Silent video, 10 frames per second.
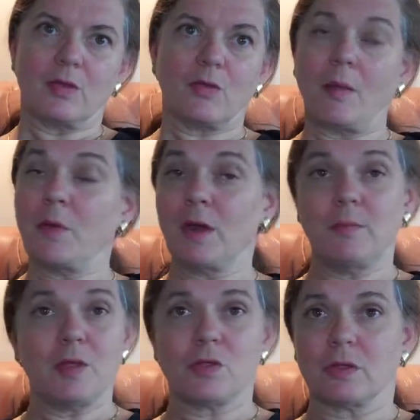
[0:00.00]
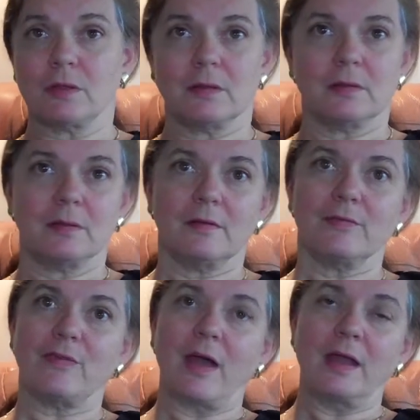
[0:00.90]
So I'm on a mission.
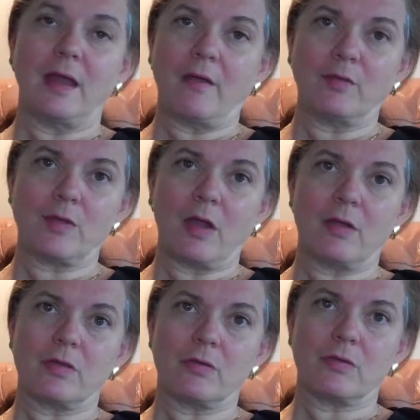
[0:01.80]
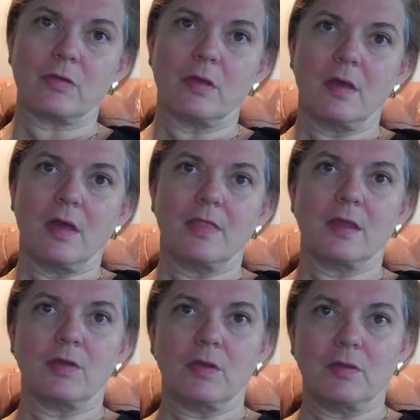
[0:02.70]
Find advertisers
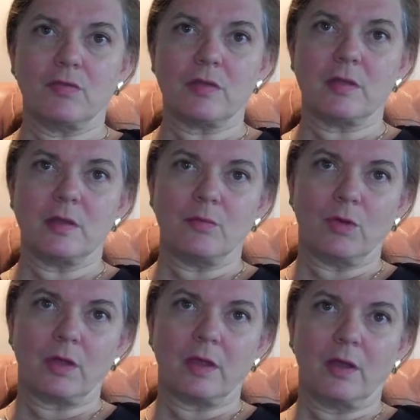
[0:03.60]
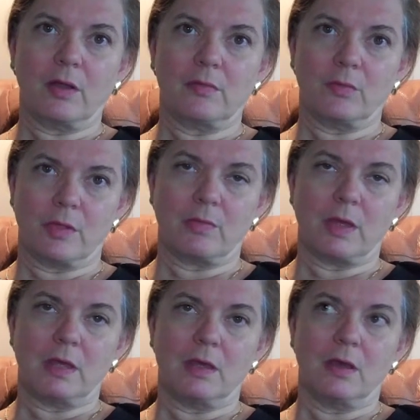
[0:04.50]
that are interested in working on with
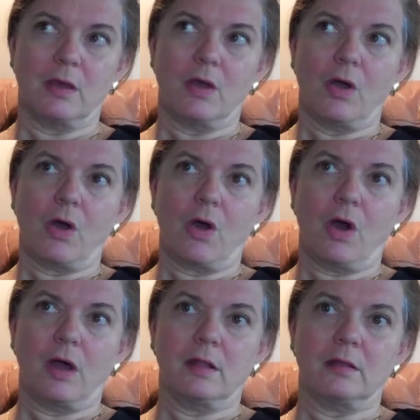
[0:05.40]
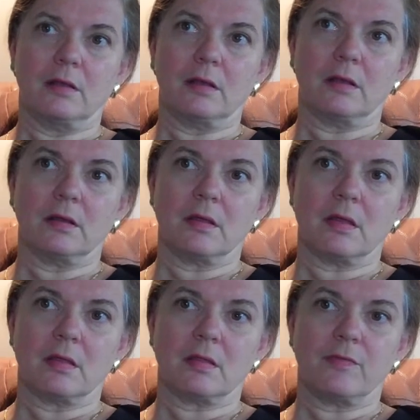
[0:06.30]
me on
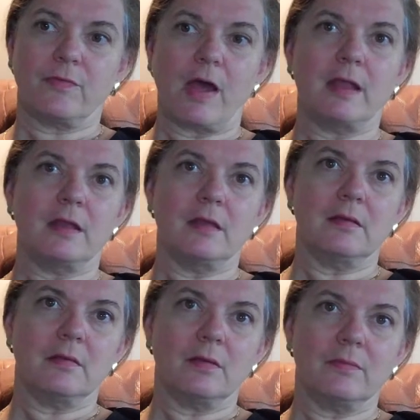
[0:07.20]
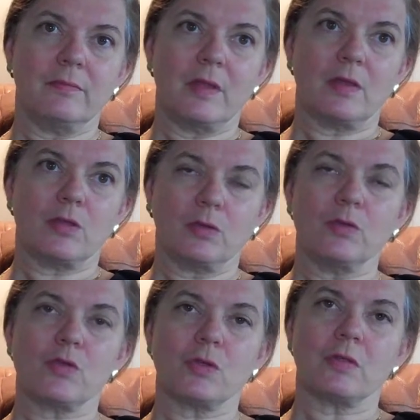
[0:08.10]
finding
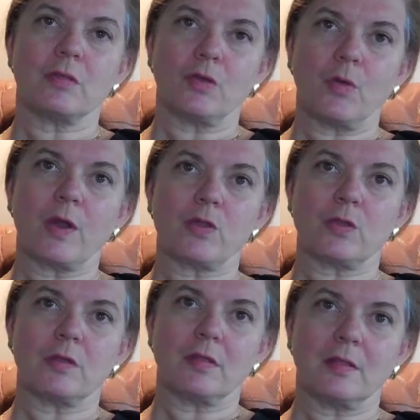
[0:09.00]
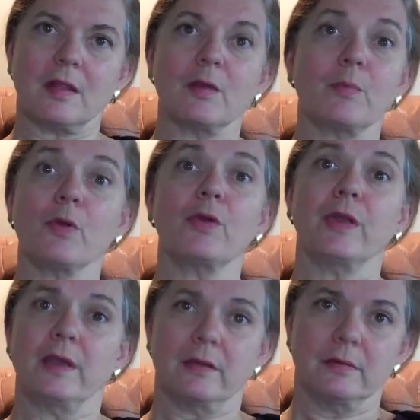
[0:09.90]
solutions to questions that are burning.